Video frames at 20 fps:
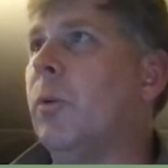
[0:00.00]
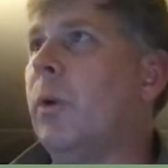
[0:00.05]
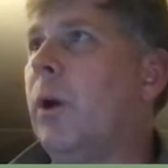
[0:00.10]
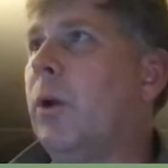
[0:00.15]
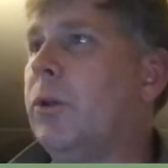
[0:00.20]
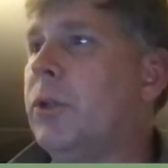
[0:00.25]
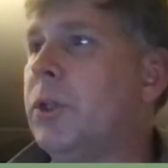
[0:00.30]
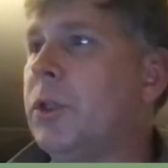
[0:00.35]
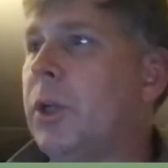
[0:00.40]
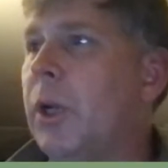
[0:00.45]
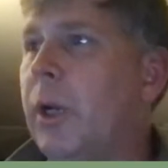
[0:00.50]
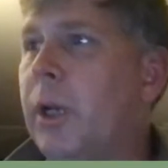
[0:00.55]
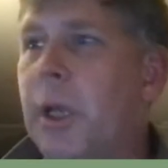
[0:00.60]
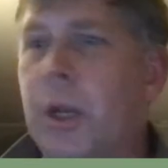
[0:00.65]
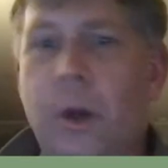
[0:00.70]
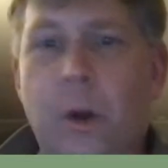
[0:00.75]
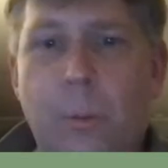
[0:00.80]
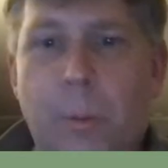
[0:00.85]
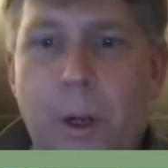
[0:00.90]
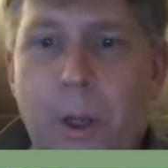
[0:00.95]
Welch is going to
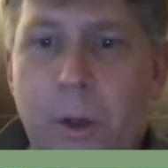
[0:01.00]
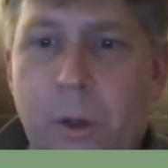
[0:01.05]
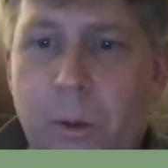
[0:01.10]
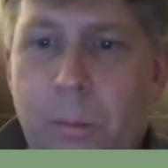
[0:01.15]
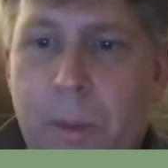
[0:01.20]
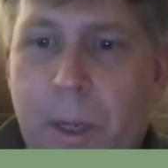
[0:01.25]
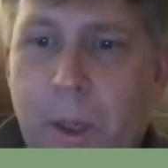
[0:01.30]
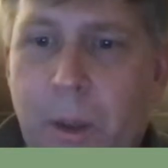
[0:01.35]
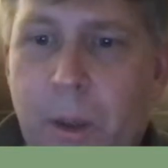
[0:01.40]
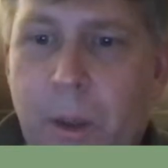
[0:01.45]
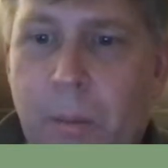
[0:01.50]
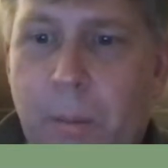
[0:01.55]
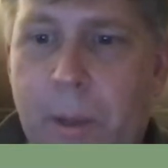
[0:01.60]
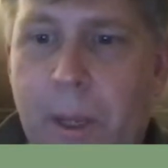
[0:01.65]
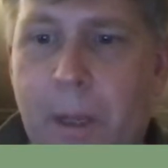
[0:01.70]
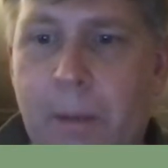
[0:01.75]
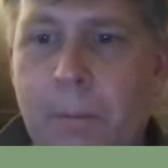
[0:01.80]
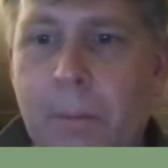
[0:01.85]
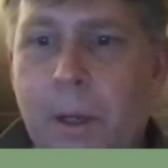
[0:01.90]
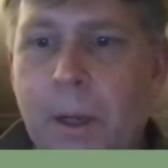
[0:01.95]
get here, but it could be a little
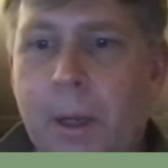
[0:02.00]
bit.